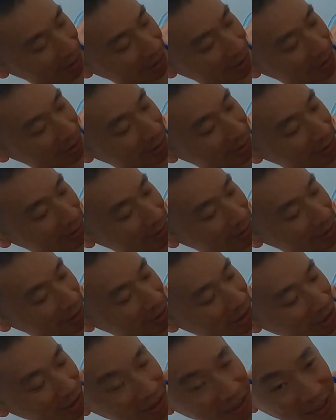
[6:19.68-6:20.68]
to,
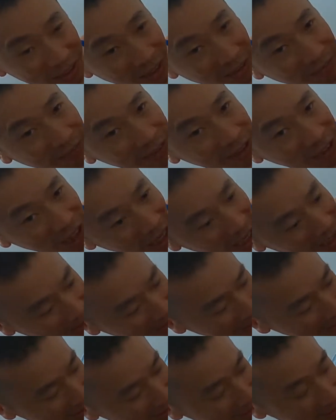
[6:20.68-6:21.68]
you can stuff a
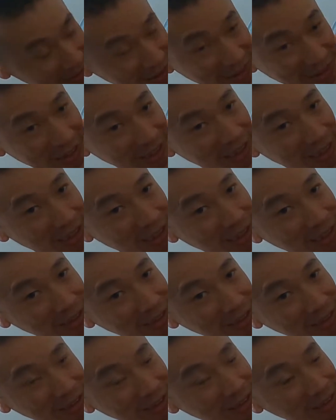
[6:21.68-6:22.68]
jacket in here.
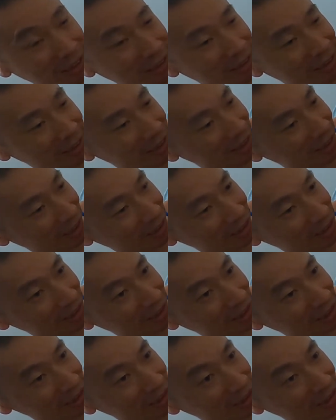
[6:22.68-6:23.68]
You know, you
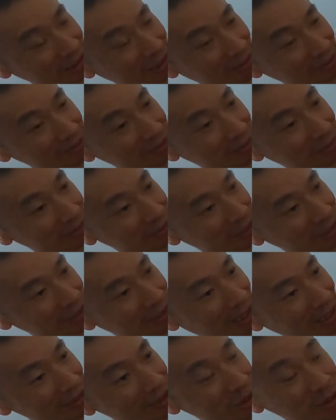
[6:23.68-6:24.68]
can stuff something
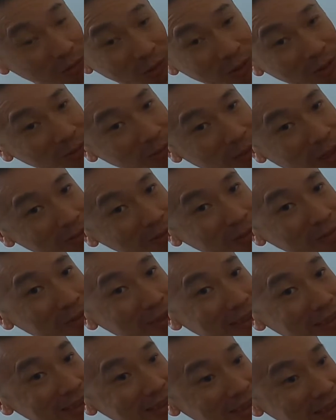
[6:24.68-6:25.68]
that you would
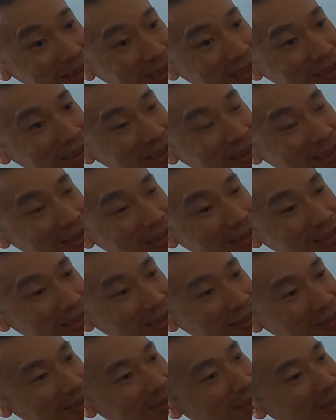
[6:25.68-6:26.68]
probably need
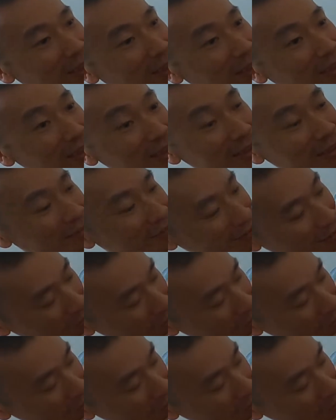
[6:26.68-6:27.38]
if the